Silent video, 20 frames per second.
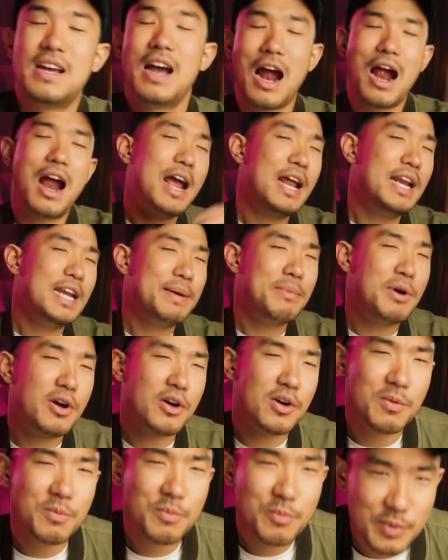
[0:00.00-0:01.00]
All right, Indy
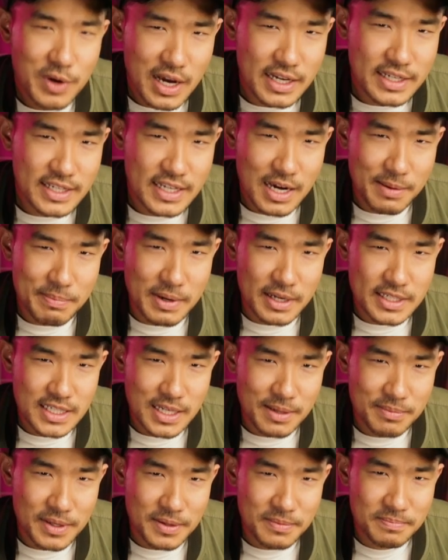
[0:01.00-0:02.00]
Mogul, we gotta talk about
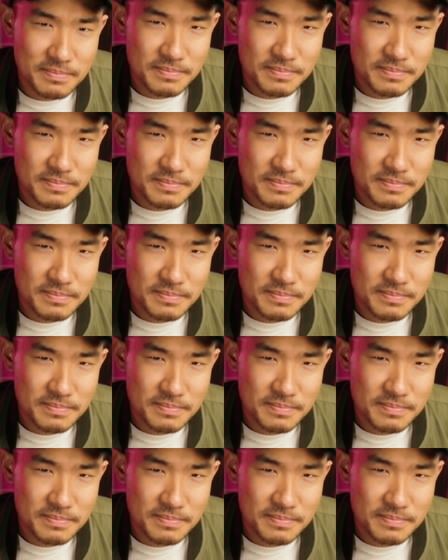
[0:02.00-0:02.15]
something.